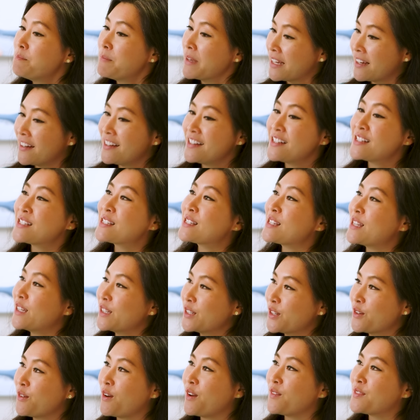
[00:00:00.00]
because
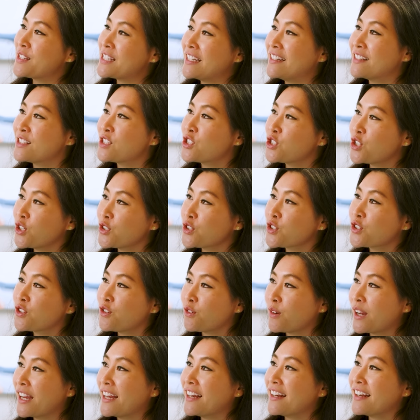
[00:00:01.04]
you have seen such
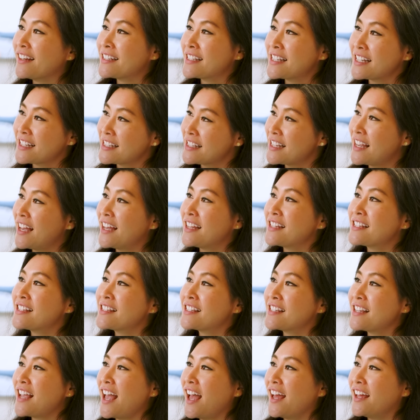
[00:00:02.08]
great
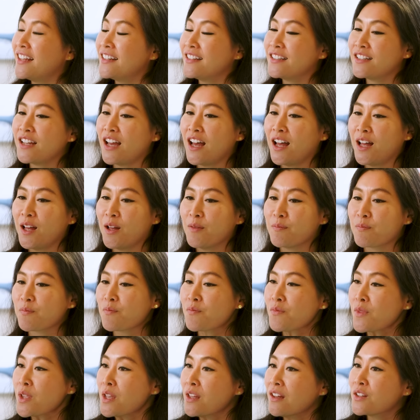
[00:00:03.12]
success and
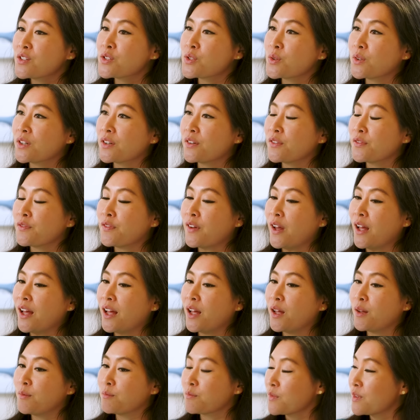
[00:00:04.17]

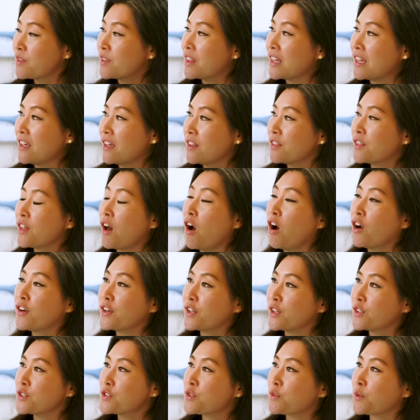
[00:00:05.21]
the
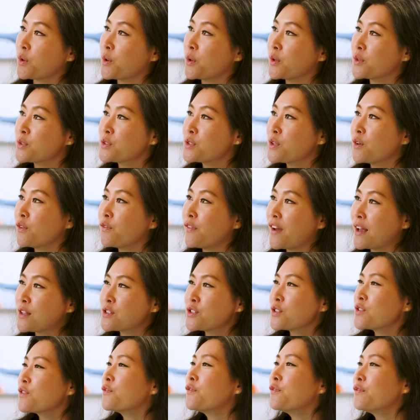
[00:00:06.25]
audience growing so
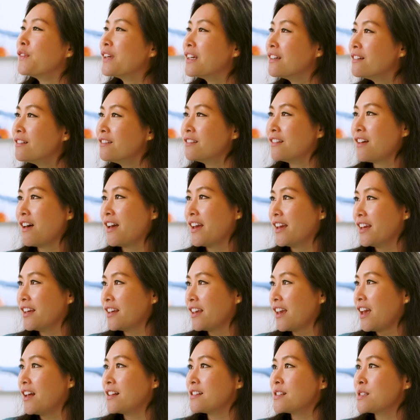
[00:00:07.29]
fast, do you feel
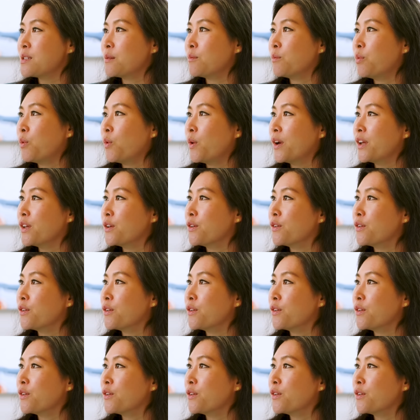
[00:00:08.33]
like at some point